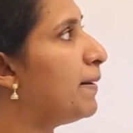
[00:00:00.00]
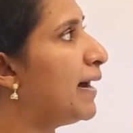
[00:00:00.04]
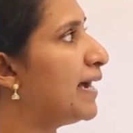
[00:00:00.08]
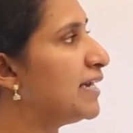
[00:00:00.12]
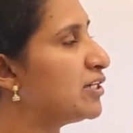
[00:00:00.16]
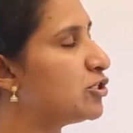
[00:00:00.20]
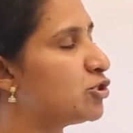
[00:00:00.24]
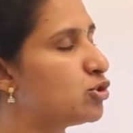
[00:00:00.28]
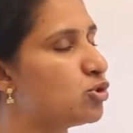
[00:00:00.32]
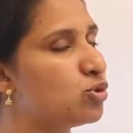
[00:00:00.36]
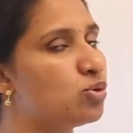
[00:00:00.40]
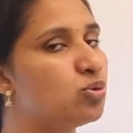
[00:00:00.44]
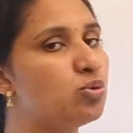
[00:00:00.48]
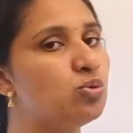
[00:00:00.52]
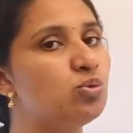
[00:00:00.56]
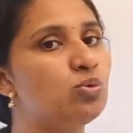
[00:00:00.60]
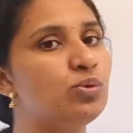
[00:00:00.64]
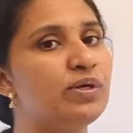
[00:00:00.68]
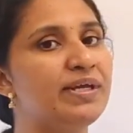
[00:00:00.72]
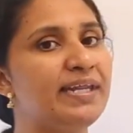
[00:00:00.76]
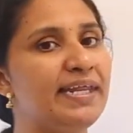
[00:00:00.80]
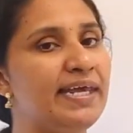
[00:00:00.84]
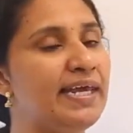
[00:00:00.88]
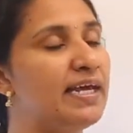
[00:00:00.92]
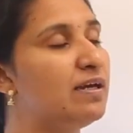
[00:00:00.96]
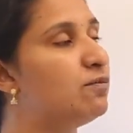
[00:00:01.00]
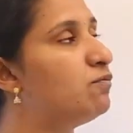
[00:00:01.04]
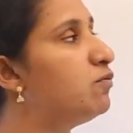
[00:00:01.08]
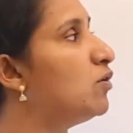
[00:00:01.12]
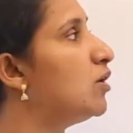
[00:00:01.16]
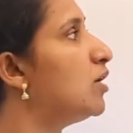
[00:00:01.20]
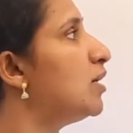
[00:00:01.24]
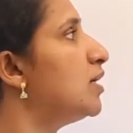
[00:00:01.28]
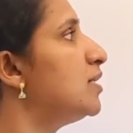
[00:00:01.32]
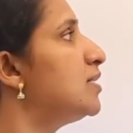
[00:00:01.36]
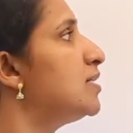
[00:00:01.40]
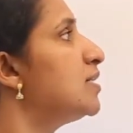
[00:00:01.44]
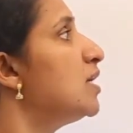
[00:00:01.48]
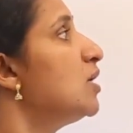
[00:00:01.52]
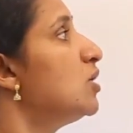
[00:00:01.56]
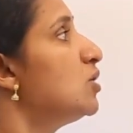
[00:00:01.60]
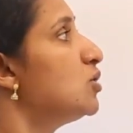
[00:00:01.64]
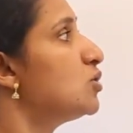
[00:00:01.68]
by two Greek words,